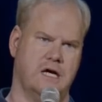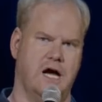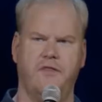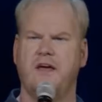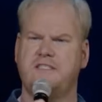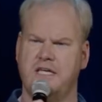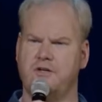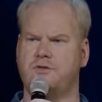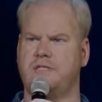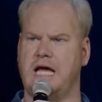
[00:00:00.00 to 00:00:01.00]
I think it's
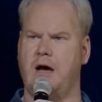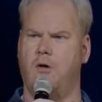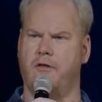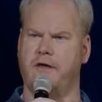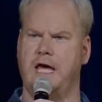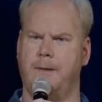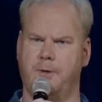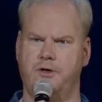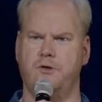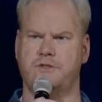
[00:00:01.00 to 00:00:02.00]
interesting how all the
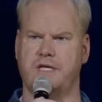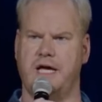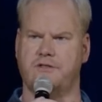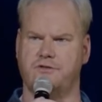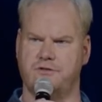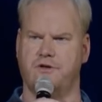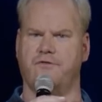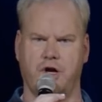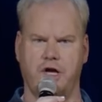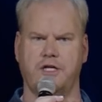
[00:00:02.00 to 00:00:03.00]
cable newscasters are
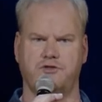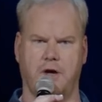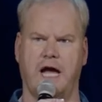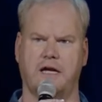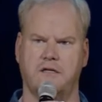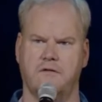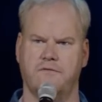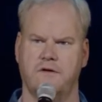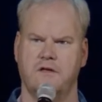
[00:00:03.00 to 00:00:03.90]
very attractive.